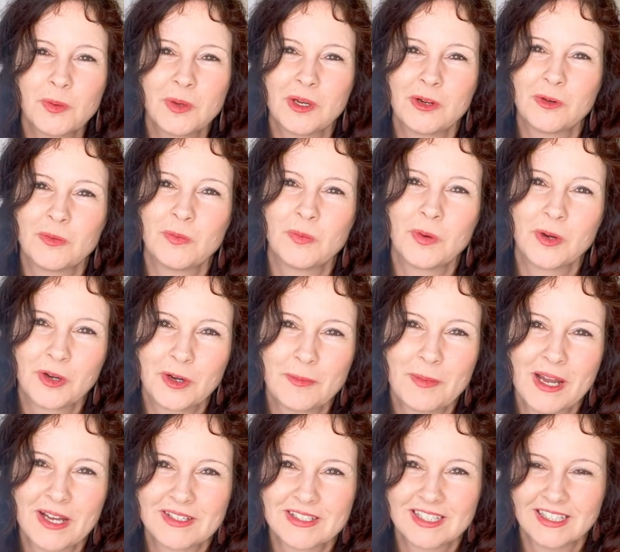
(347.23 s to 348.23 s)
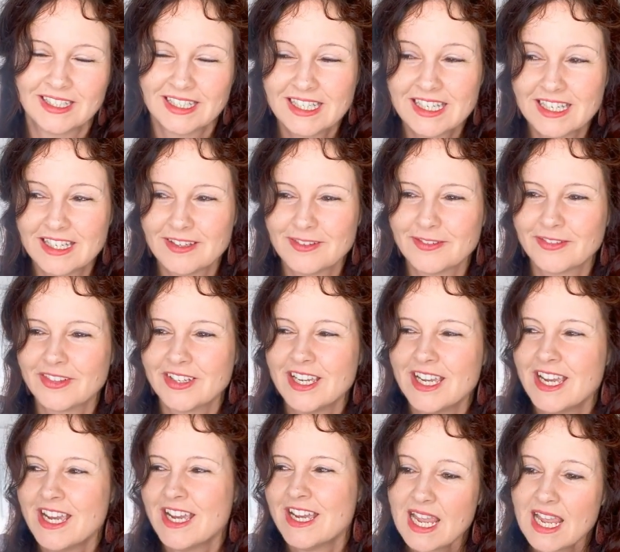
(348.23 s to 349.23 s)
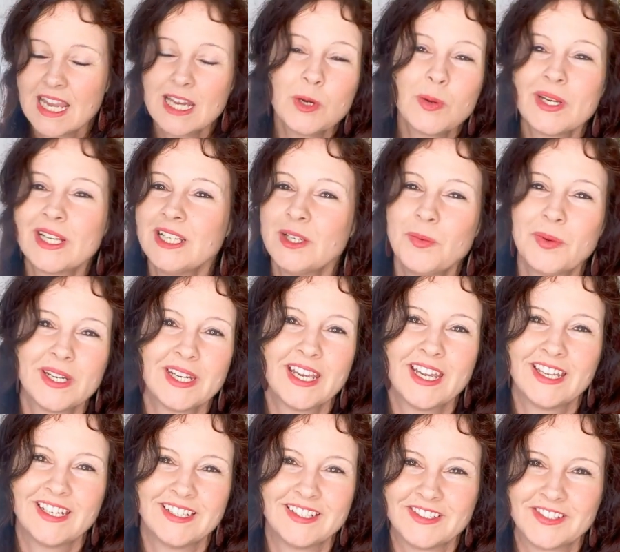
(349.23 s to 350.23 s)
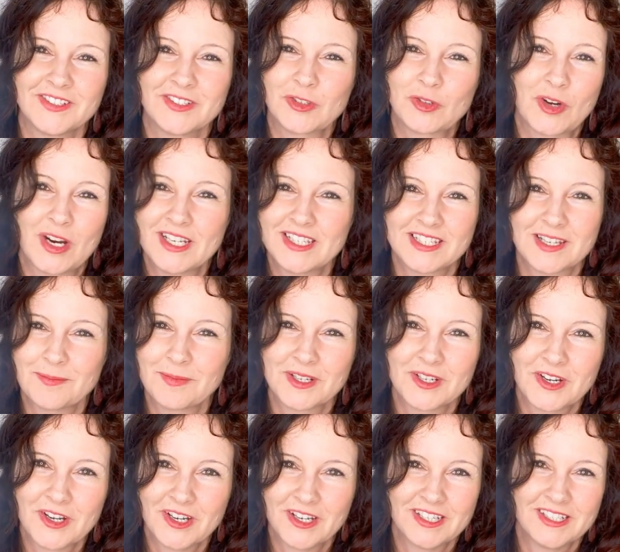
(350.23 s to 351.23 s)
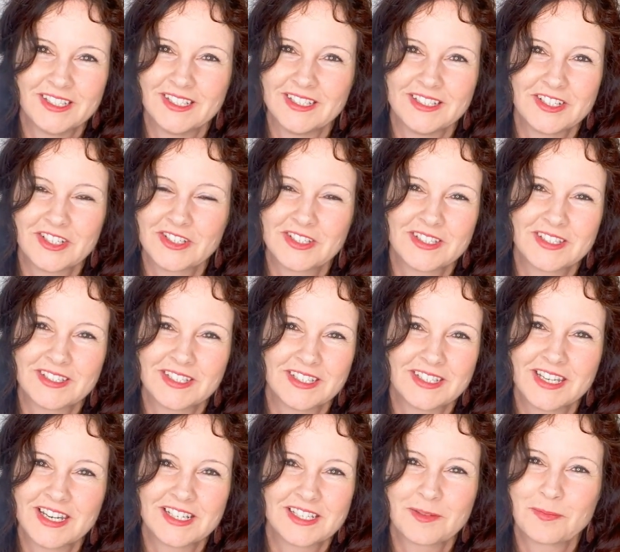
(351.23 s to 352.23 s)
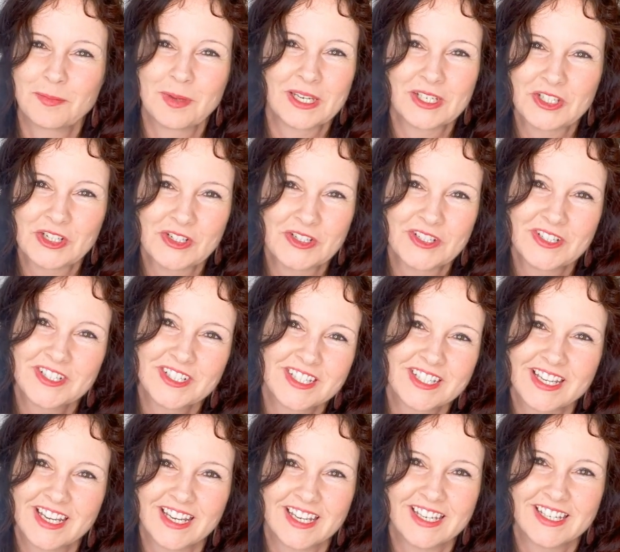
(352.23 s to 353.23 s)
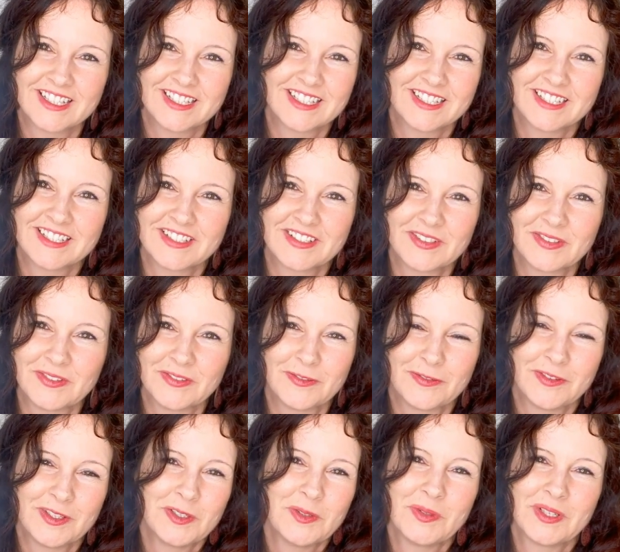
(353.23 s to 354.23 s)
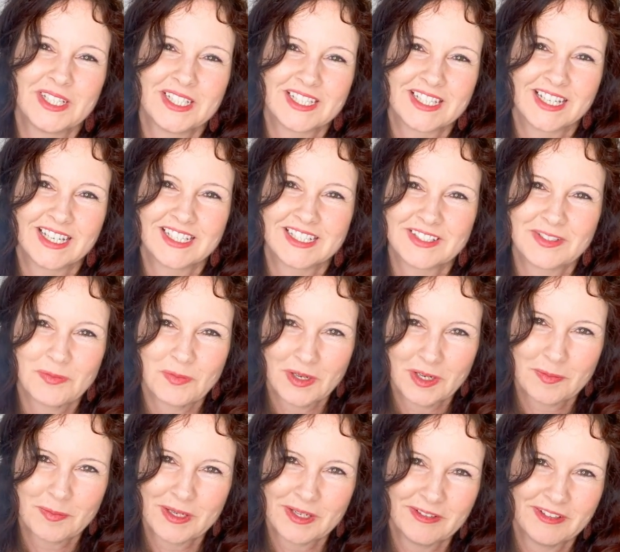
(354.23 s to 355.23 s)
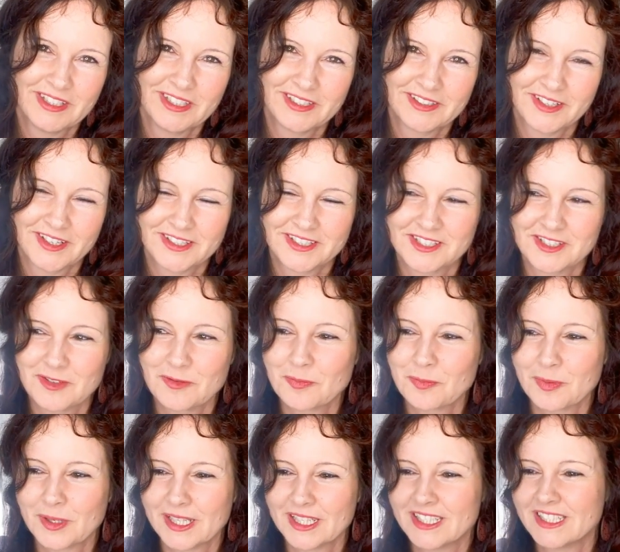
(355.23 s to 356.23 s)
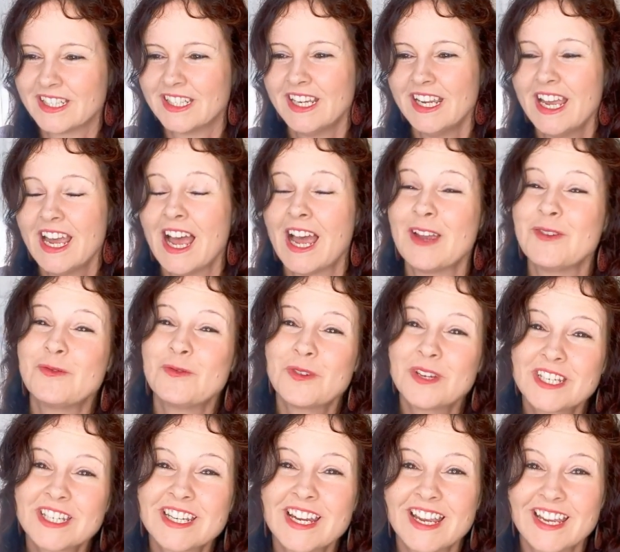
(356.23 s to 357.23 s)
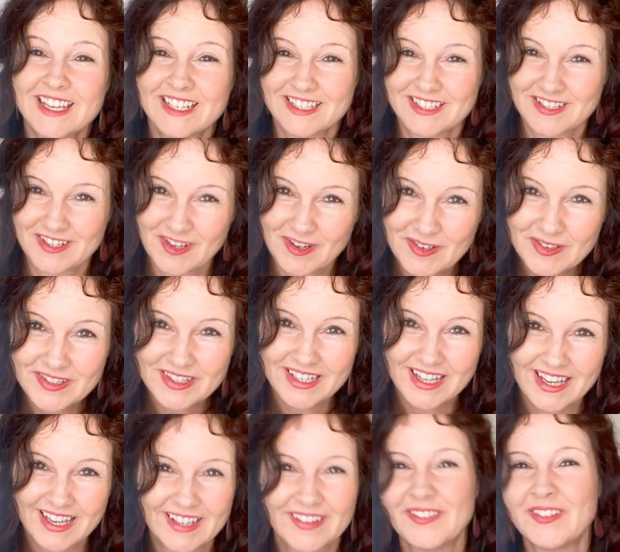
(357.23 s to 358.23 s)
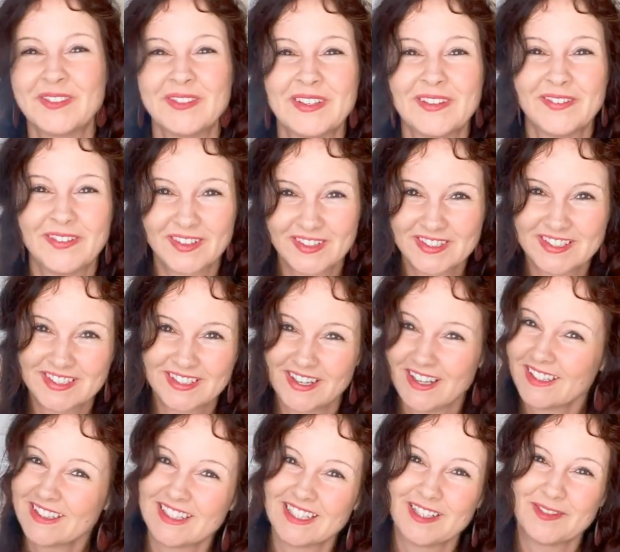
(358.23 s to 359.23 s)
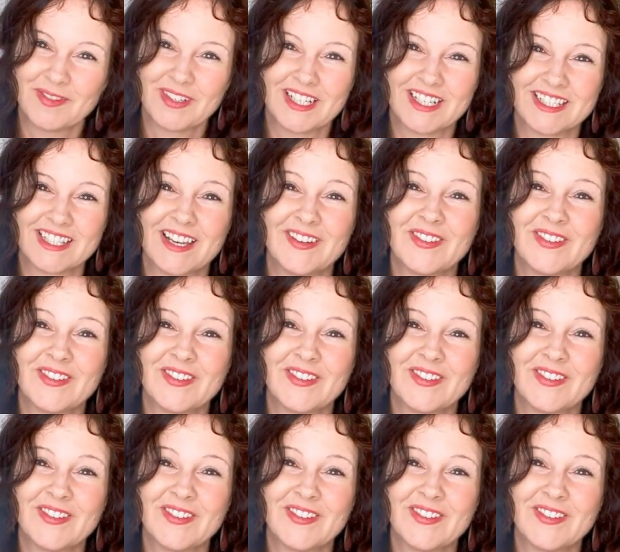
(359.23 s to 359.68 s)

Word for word: we were, about to leave. I quickly went ahead and just tried something on just to take some pictures and to feel what it's like to wear period costume. But I wish I had known that when we first got there because I